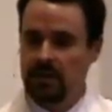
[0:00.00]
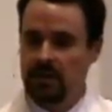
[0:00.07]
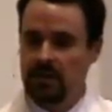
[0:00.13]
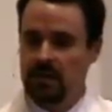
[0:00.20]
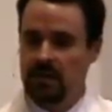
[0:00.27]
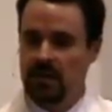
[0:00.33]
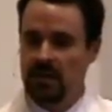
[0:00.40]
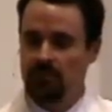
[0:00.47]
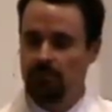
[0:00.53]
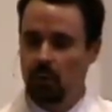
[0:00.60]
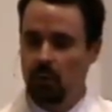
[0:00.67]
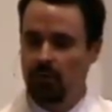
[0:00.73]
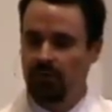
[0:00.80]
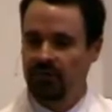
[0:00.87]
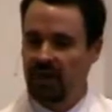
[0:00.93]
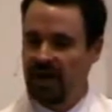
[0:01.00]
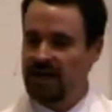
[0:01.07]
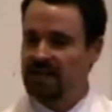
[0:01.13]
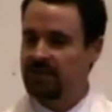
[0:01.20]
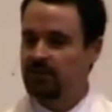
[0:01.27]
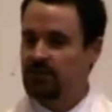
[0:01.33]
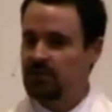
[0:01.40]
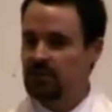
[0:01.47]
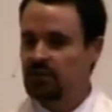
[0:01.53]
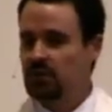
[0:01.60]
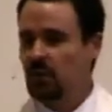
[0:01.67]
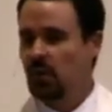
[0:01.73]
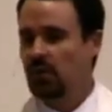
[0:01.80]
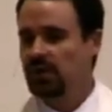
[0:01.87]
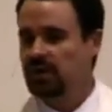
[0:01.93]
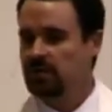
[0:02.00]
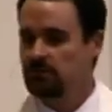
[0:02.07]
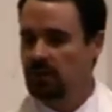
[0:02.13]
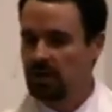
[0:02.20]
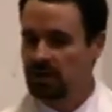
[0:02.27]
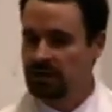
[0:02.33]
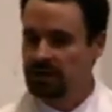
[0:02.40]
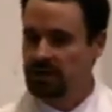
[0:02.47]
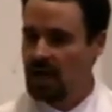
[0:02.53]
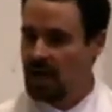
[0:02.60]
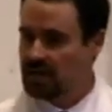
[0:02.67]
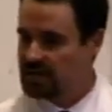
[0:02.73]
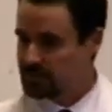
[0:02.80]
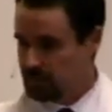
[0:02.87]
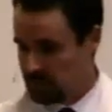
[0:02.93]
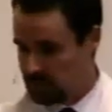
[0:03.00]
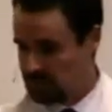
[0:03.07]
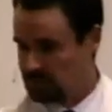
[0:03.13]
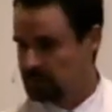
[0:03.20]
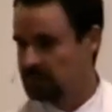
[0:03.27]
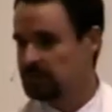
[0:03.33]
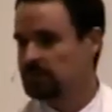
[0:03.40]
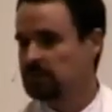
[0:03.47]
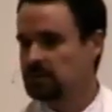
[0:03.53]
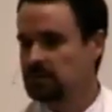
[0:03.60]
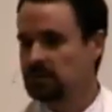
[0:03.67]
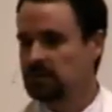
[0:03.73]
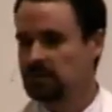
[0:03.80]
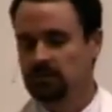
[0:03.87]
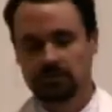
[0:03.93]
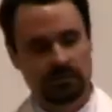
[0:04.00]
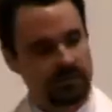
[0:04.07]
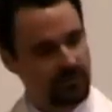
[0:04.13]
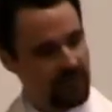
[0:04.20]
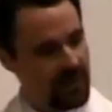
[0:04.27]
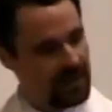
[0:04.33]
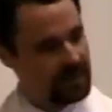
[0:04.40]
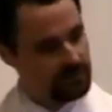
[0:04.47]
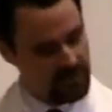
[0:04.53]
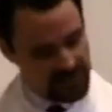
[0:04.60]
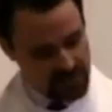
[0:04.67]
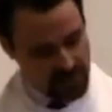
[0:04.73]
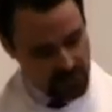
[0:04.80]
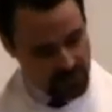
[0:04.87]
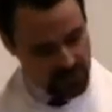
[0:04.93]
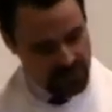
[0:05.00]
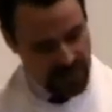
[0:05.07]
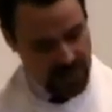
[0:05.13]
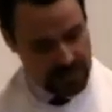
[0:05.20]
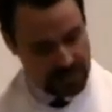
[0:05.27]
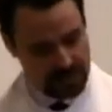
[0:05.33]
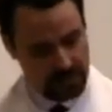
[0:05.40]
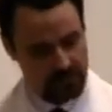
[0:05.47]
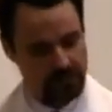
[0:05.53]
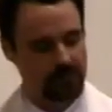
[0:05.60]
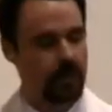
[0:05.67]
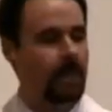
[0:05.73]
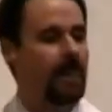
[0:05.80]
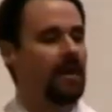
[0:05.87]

Yet on both sides of this story in Mark's gospel, we find misunderstandings.